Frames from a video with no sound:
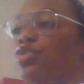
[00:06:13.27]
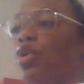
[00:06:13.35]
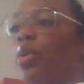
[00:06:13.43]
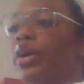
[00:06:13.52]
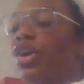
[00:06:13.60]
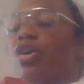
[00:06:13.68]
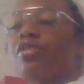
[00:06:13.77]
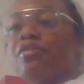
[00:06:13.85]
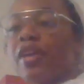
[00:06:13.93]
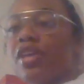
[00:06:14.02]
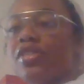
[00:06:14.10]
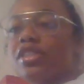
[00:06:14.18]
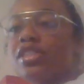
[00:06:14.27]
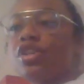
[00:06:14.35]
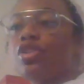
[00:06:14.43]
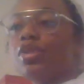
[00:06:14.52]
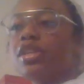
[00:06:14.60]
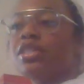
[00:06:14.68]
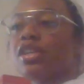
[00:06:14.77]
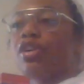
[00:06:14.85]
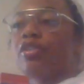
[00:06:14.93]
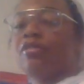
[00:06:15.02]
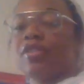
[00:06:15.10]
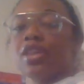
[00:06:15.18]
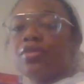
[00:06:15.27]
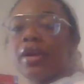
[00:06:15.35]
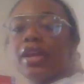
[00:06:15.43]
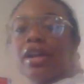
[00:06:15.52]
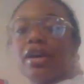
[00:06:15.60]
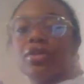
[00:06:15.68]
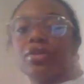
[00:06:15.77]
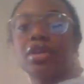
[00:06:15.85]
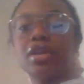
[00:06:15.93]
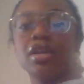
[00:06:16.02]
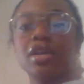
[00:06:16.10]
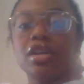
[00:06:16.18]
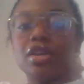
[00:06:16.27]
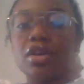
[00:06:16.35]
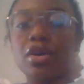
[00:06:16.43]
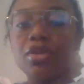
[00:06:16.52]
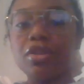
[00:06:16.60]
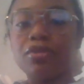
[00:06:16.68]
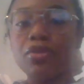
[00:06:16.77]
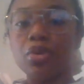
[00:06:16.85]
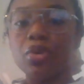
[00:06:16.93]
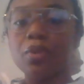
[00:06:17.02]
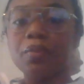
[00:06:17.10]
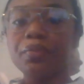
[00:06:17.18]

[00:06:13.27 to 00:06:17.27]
growing her faith. It's increasing her faith right now. You know, the Fool.